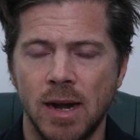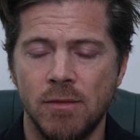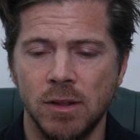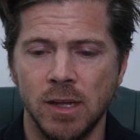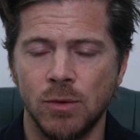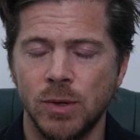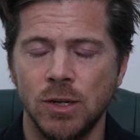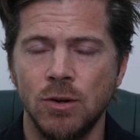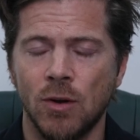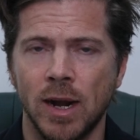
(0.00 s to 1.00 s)
and everything that we
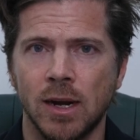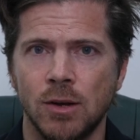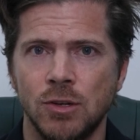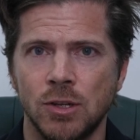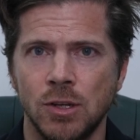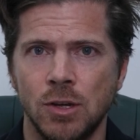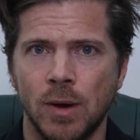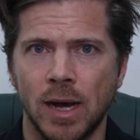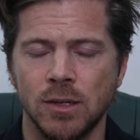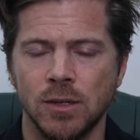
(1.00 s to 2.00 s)
do create goes to the
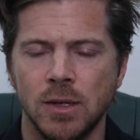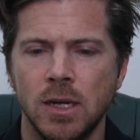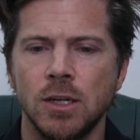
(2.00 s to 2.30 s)
US.